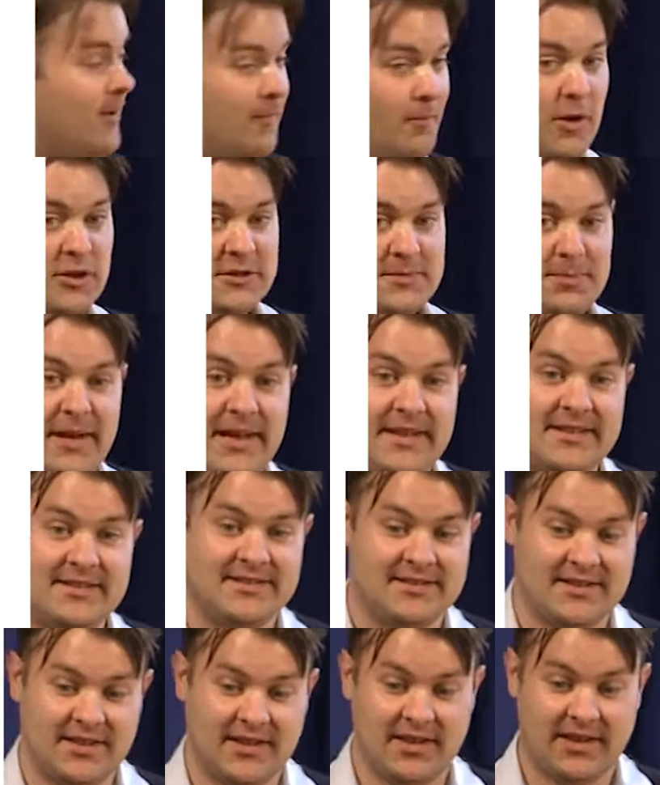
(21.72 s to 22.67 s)
most
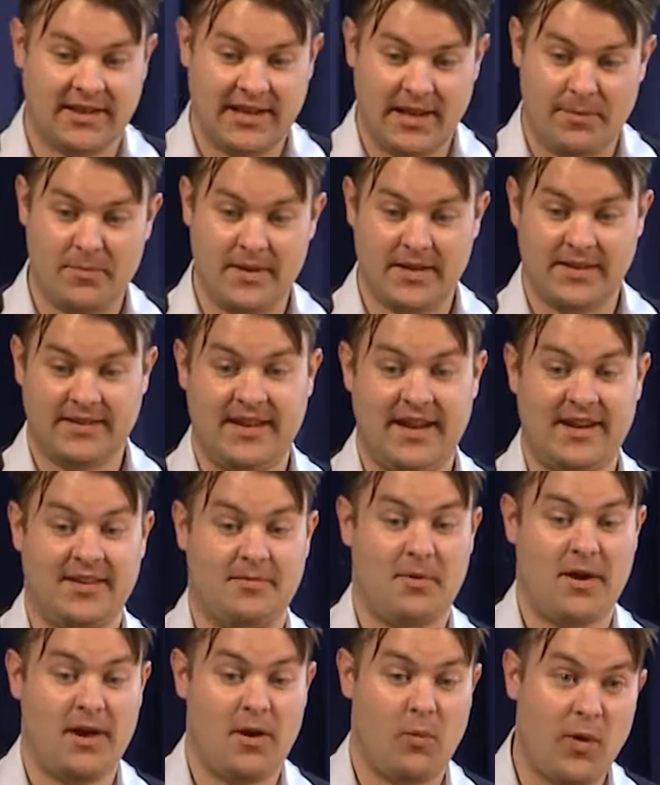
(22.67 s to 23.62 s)
plants can be attacked
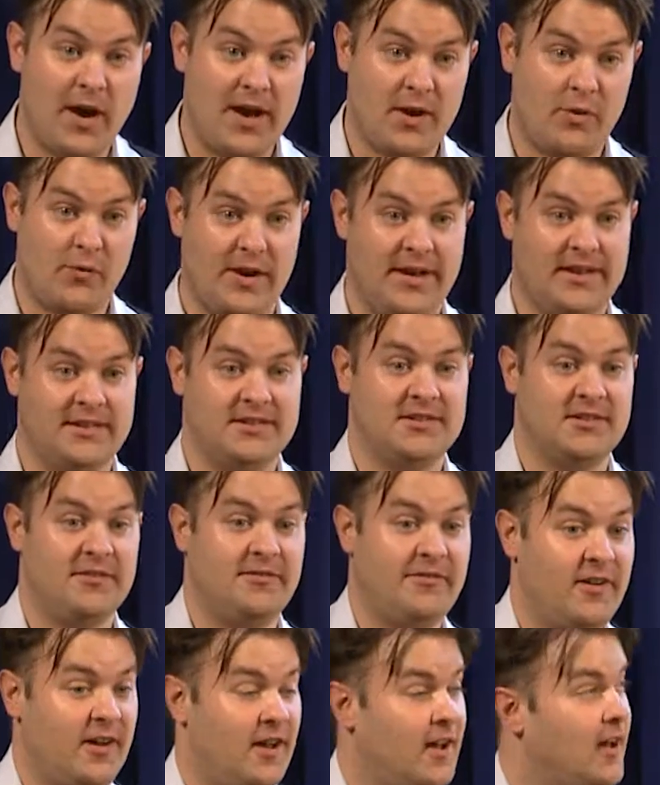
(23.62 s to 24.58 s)
by a wide range
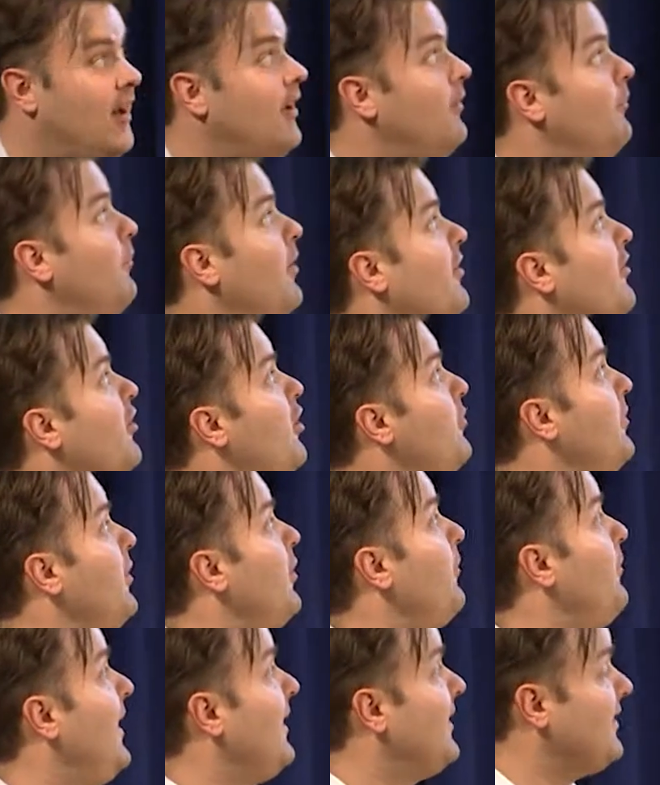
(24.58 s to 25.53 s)
of
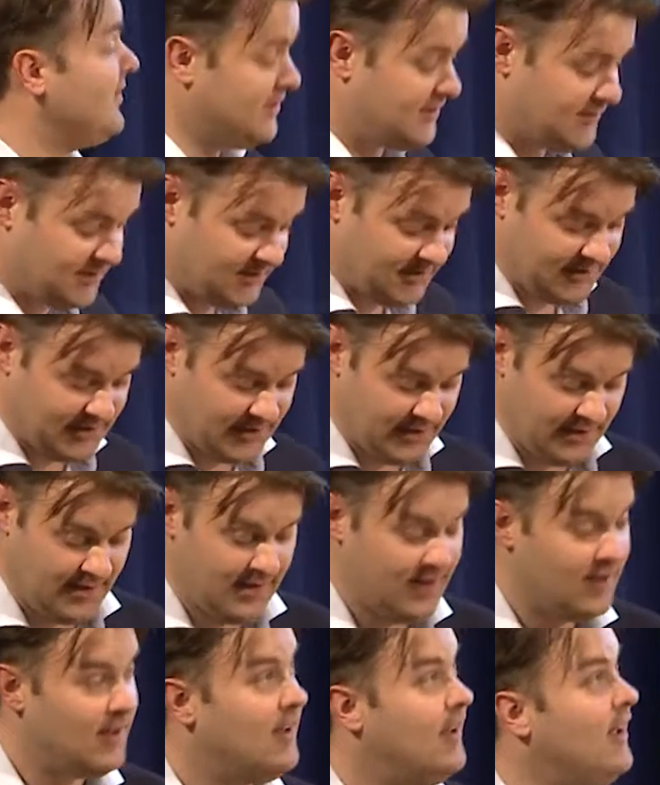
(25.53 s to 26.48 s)
microbial pathogens.
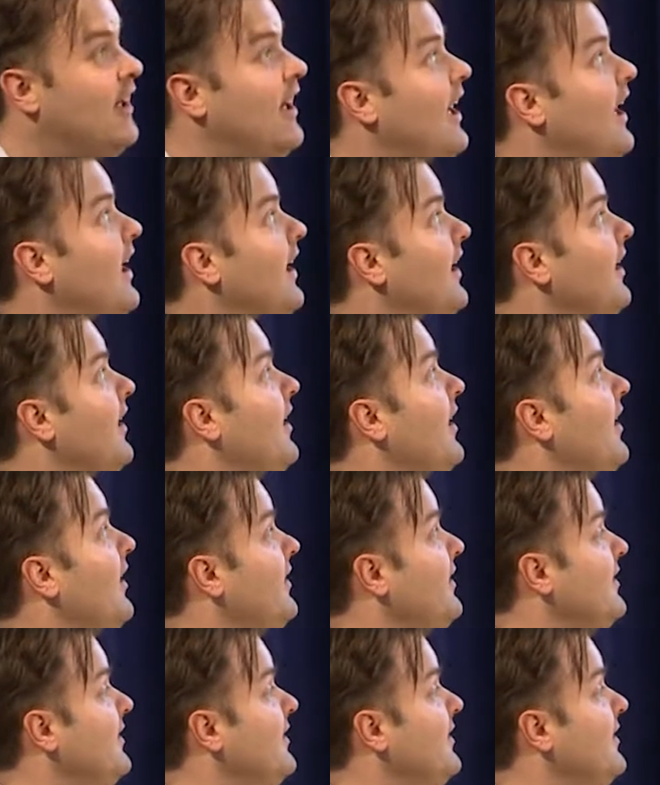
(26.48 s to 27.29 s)
And the